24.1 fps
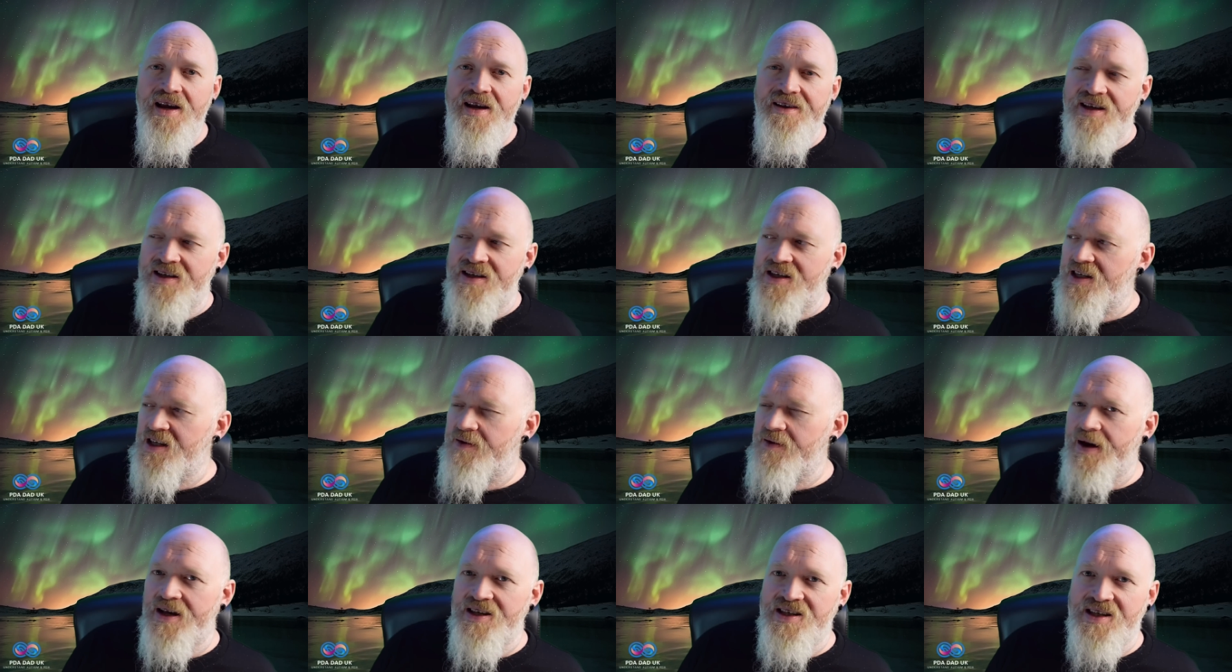This
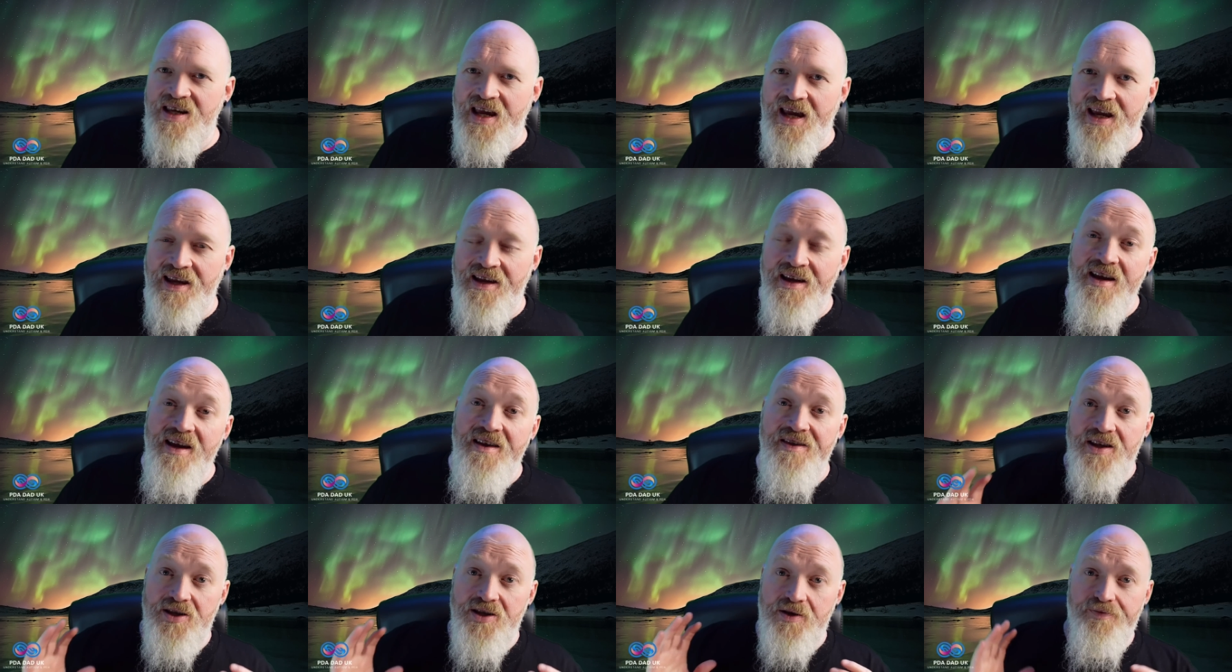isn't about saying
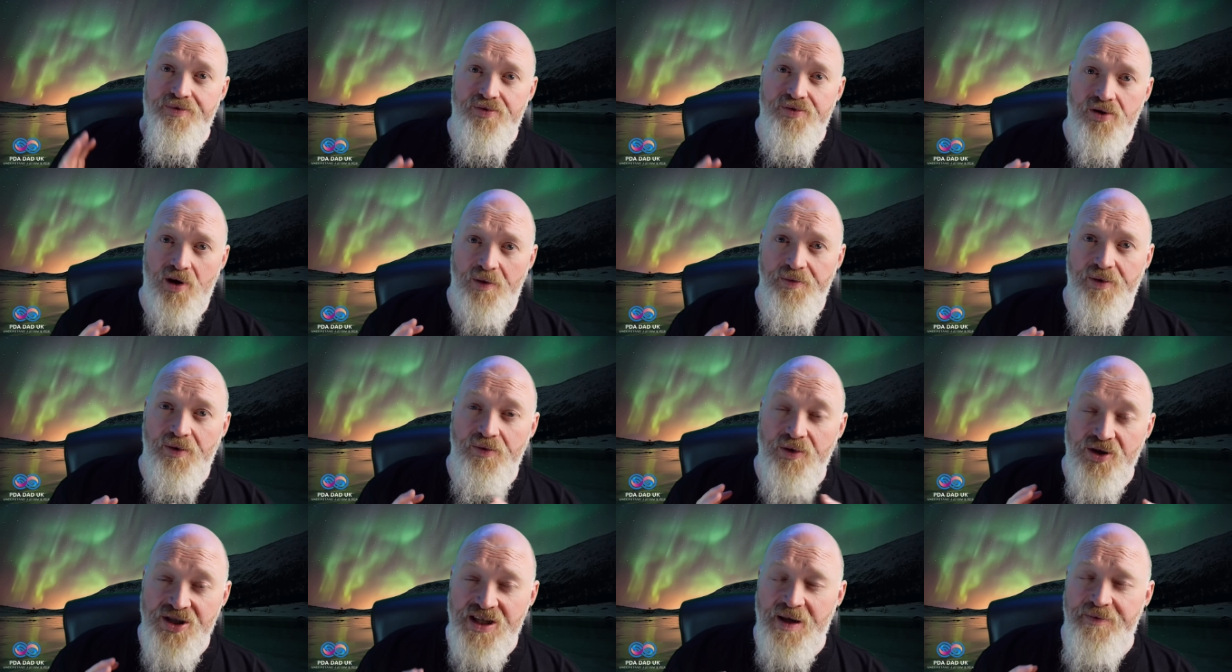there's a
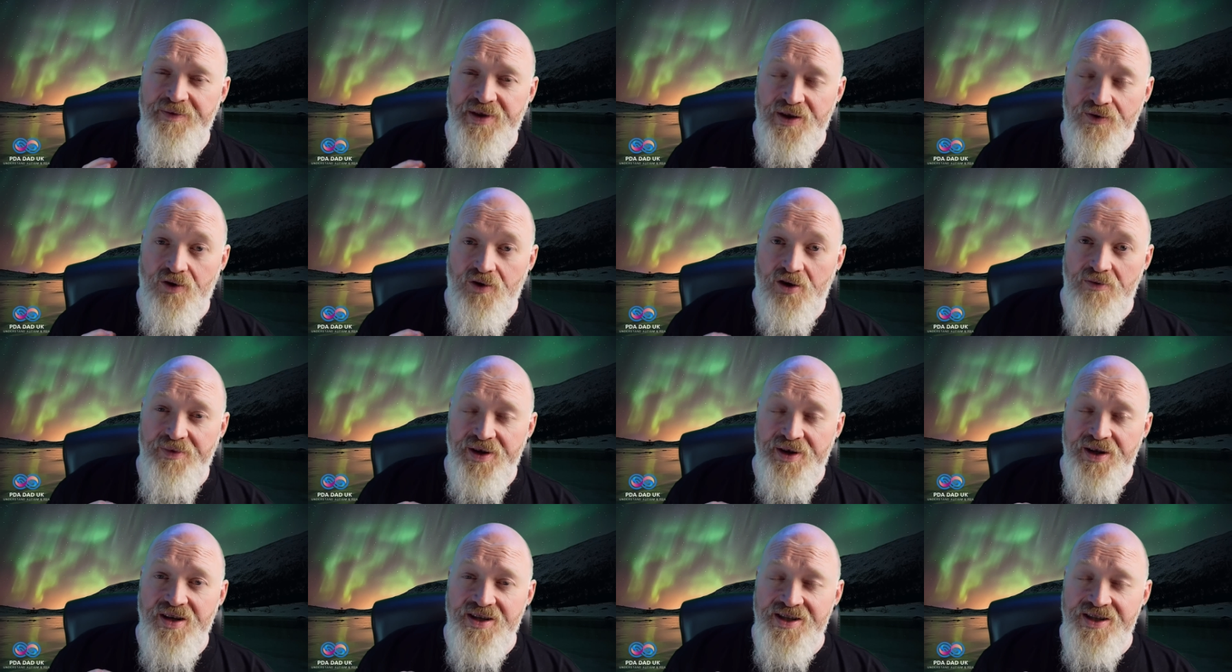problem or something wrong
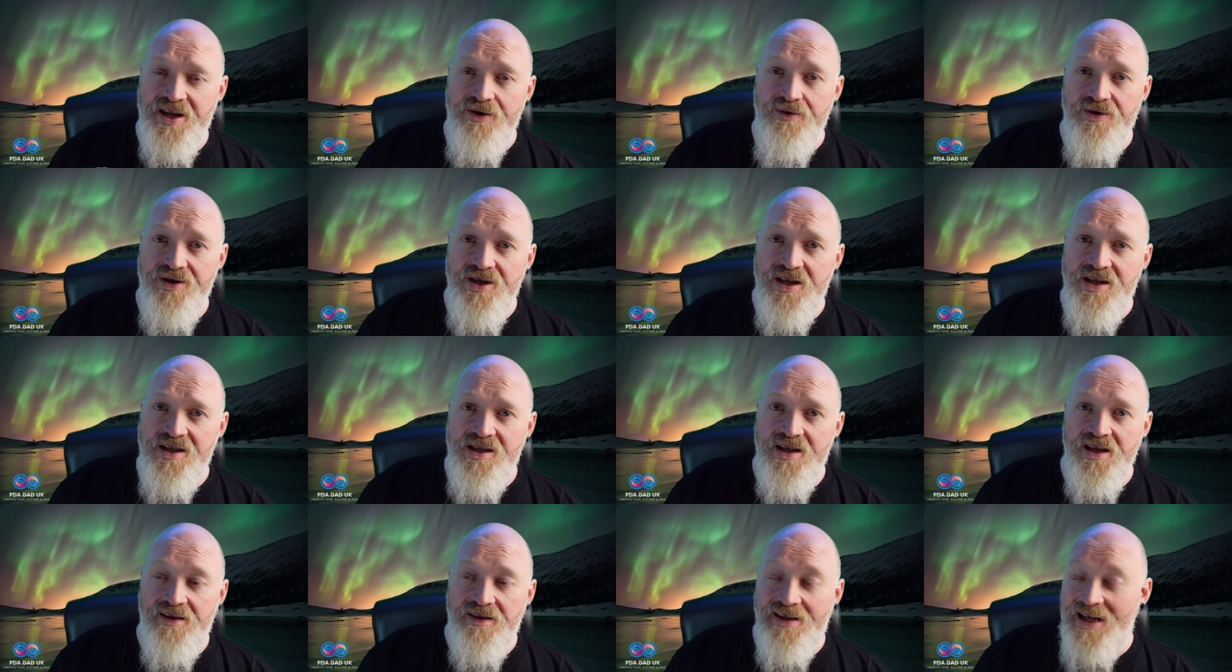because they're
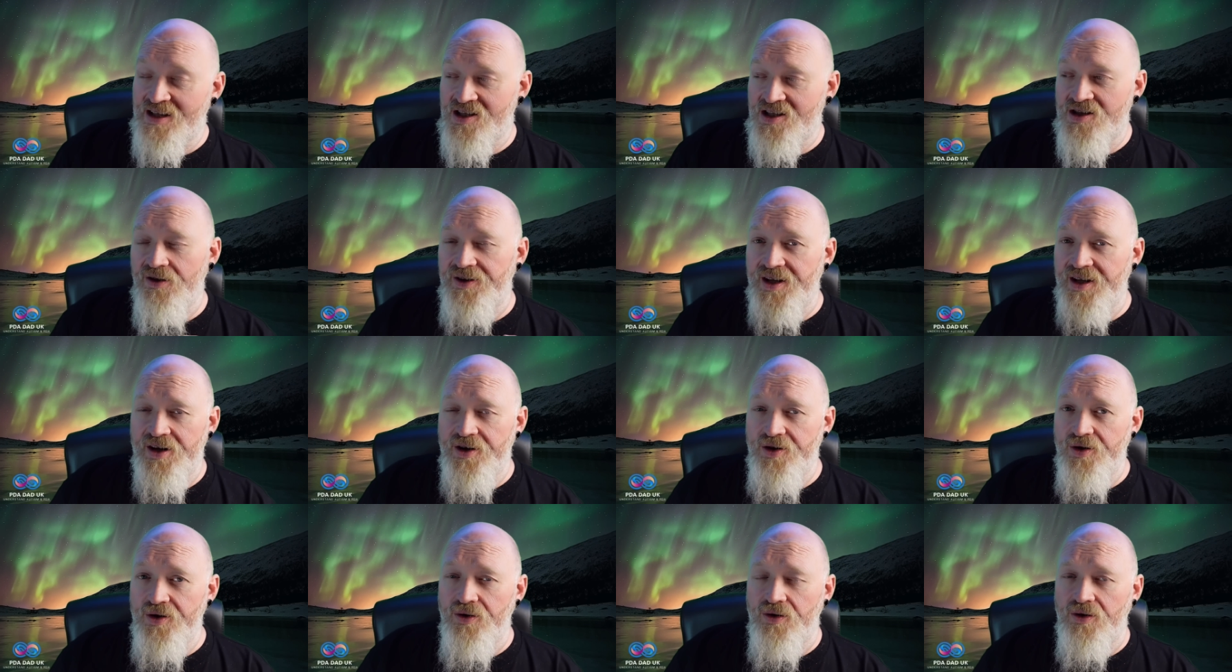autistic. That's not
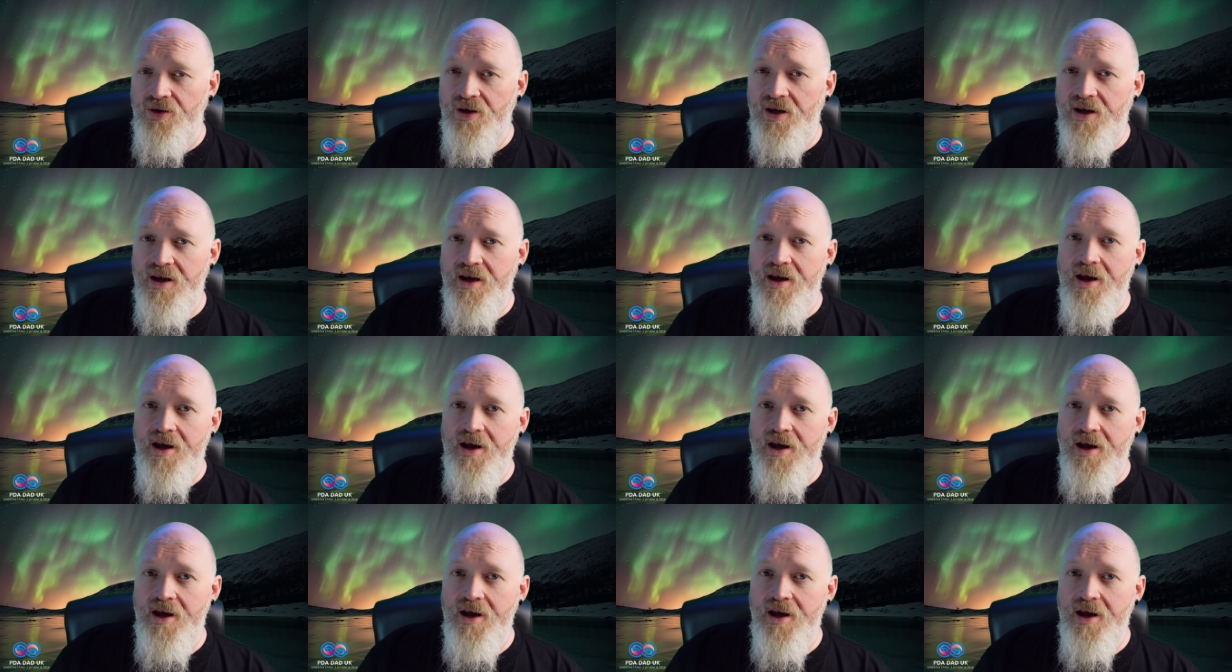it at all.